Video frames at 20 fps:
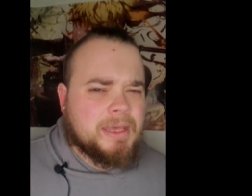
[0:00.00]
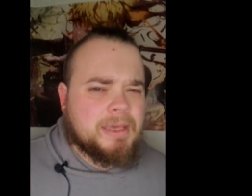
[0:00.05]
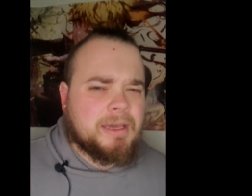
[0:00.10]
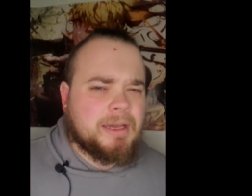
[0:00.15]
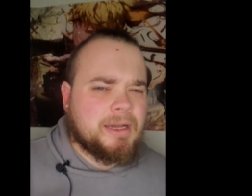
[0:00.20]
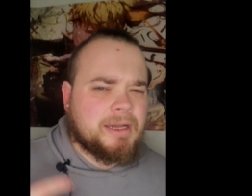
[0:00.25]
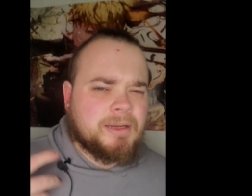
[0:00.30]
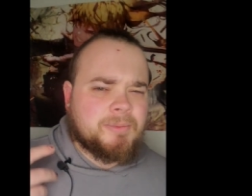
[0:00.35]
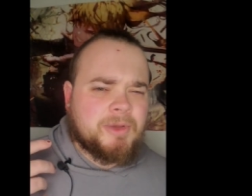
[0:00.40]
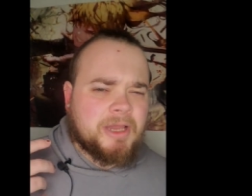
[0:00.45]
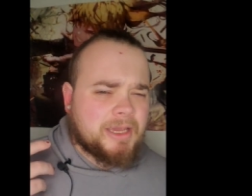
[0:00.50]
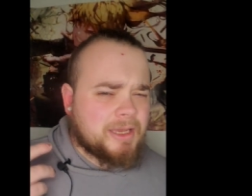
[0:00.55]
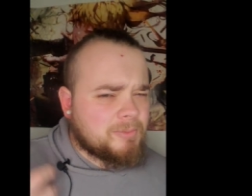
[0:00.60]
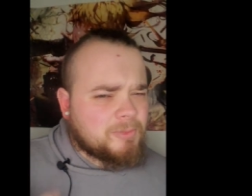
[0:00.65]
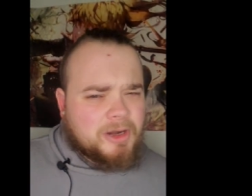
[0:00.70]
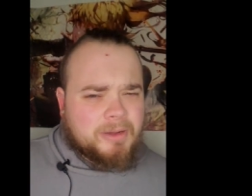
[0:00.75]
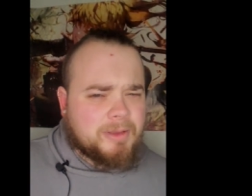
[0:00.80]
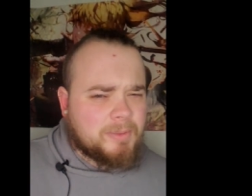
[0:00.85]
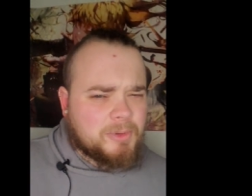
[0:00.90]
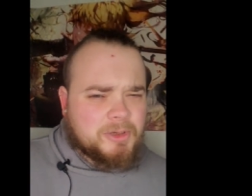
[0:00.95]
I can
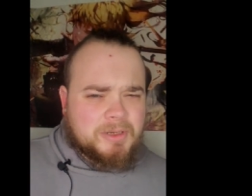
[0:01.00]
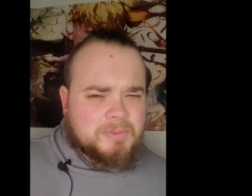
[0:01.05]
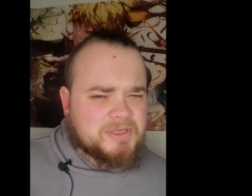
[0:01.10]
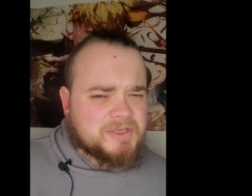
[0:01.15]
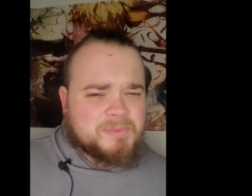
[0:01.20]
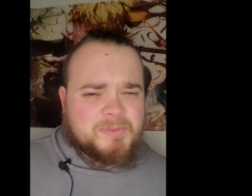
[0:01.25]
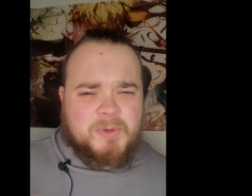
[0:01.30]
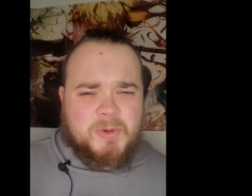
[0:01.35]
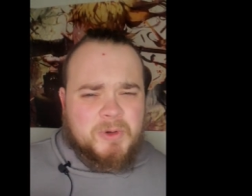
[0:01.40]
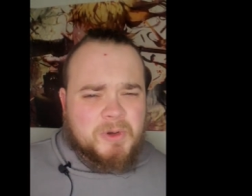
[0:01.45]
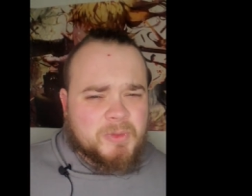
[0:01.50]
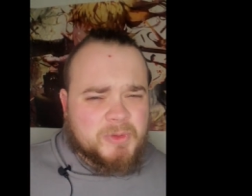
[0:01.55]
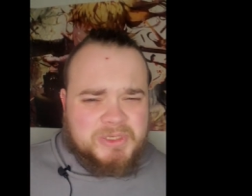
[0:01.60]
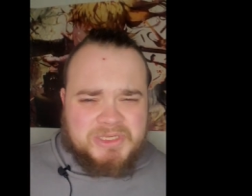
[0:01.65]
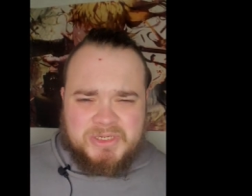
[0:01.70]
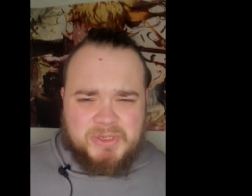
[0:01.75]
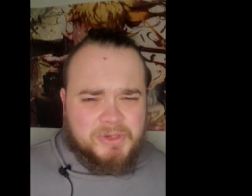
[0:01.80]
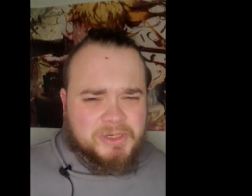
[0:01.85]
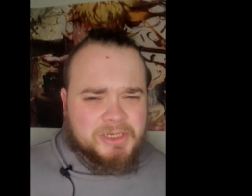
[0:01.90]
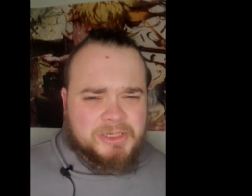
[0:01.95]
probably put up some more on the
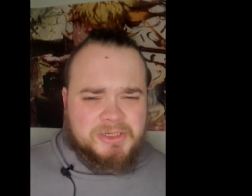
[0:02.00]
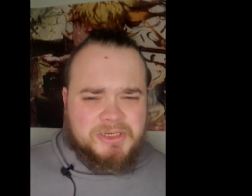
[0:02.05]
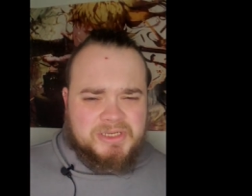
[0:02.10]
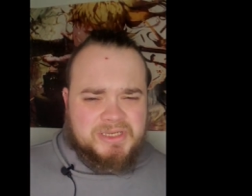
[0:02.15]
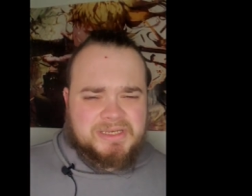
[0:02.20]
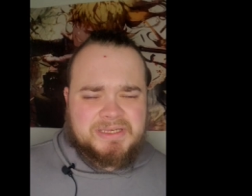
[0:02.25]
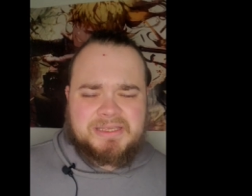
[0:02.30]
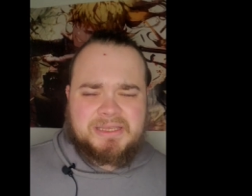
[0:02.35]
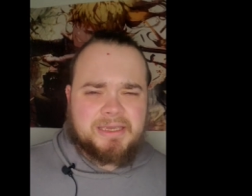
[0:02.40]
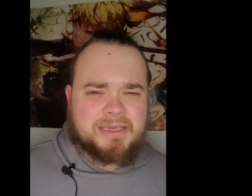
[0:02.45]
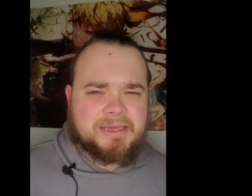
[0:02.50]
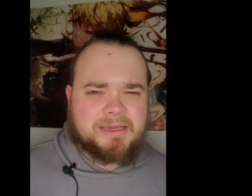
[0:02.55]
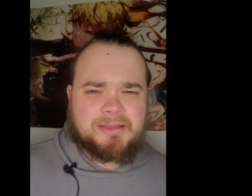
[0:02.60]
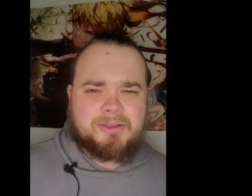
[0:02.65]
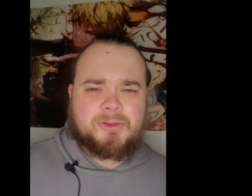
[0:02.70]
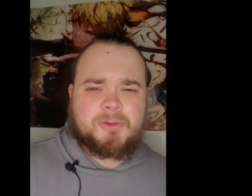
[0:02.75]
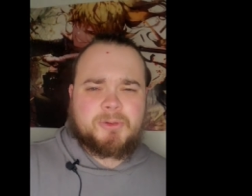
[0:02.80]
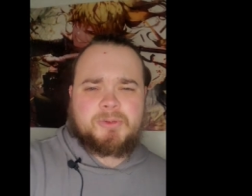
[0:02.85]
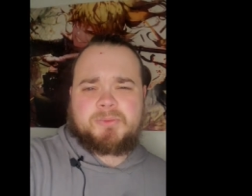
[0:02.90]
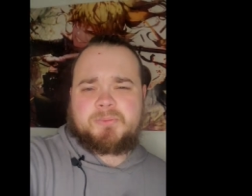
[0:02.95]
screen just as a
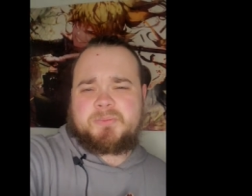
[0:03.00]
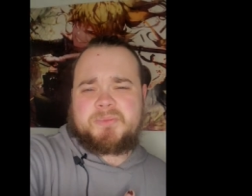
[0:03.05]
little